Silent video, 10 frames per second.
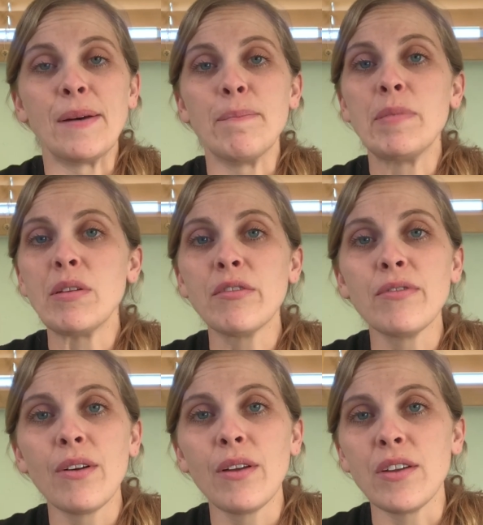
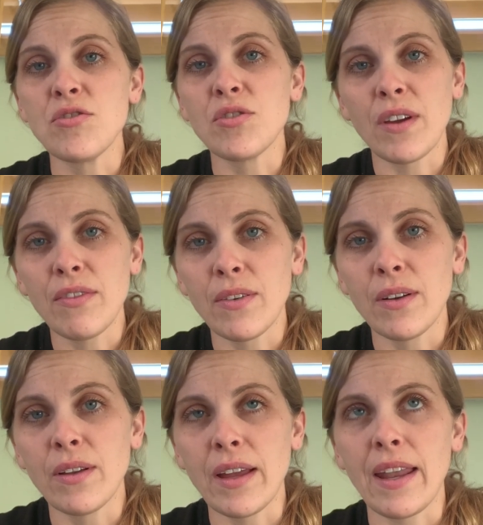beautiful and
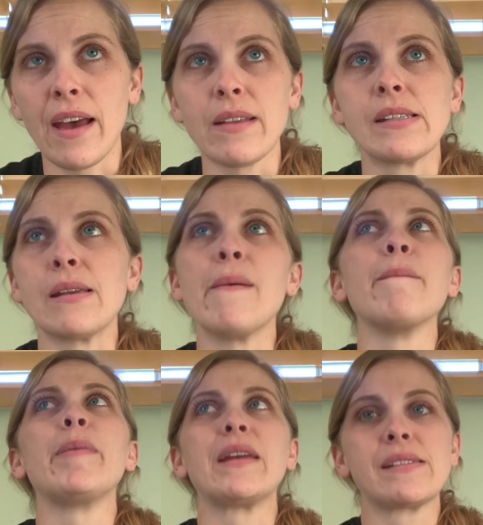joyful and had some
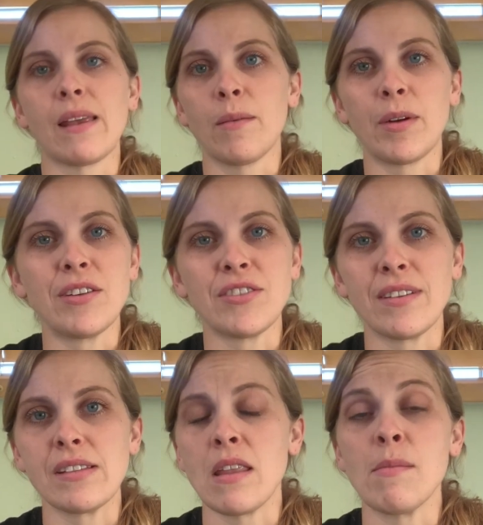big
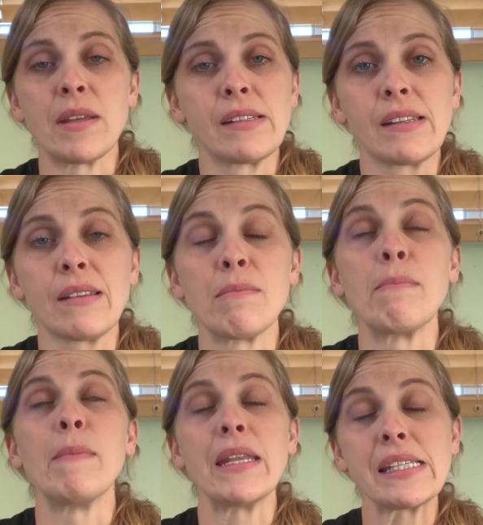celebrations in the
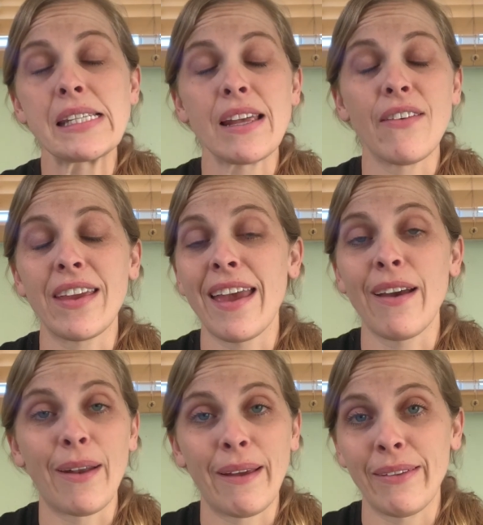midst of a
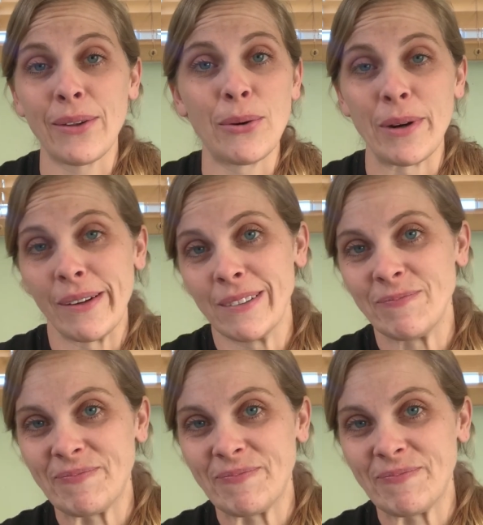chaotic little world.